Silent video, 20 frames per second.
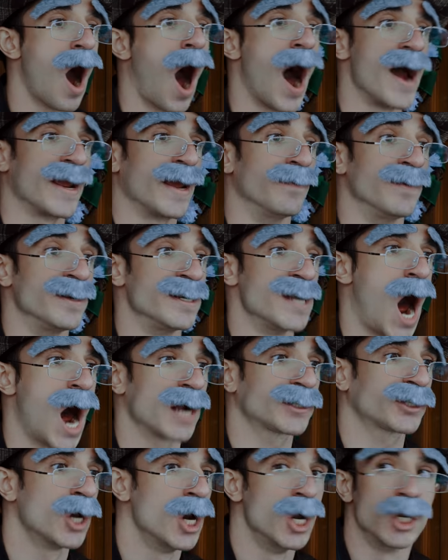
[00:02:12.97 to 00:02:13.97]
I am
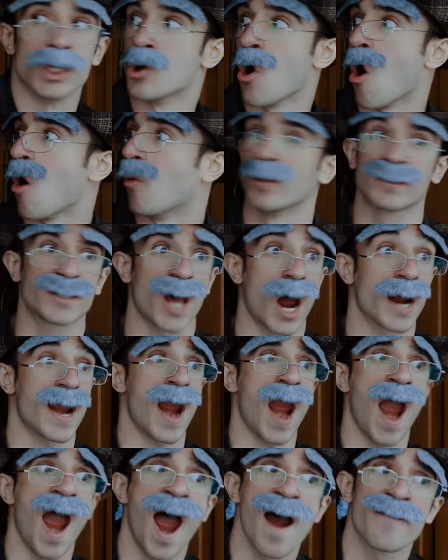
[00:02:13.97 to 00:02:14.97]
not, nor was I
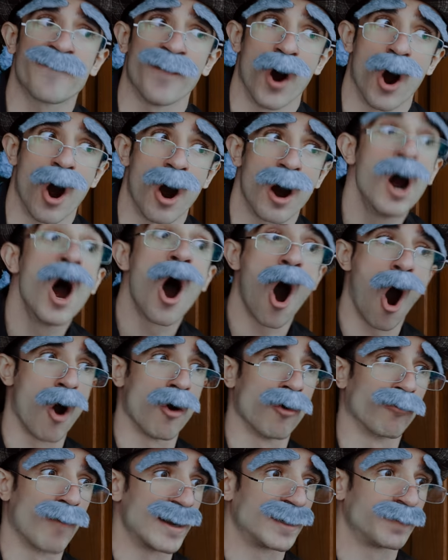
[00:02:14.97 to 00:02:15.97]
ever
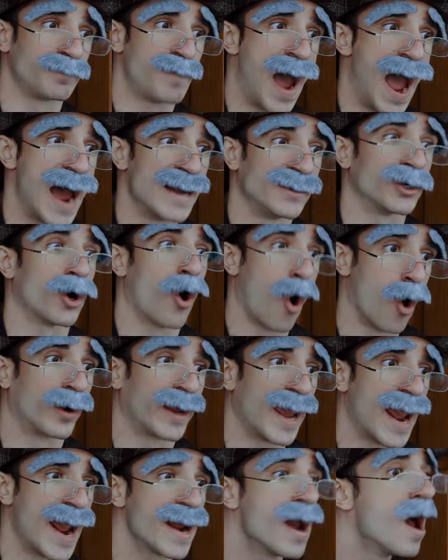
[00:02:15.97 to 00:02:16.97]
a red panda,
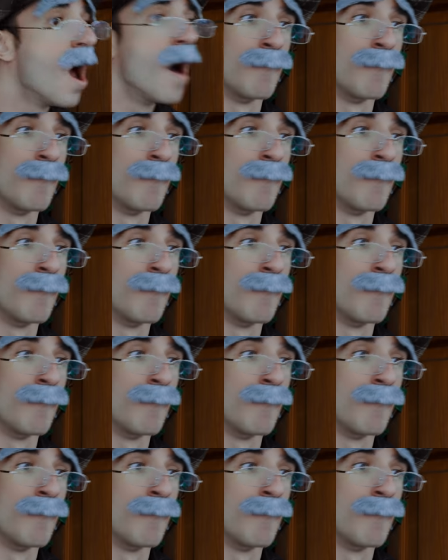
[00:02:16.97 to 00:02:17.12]
okay?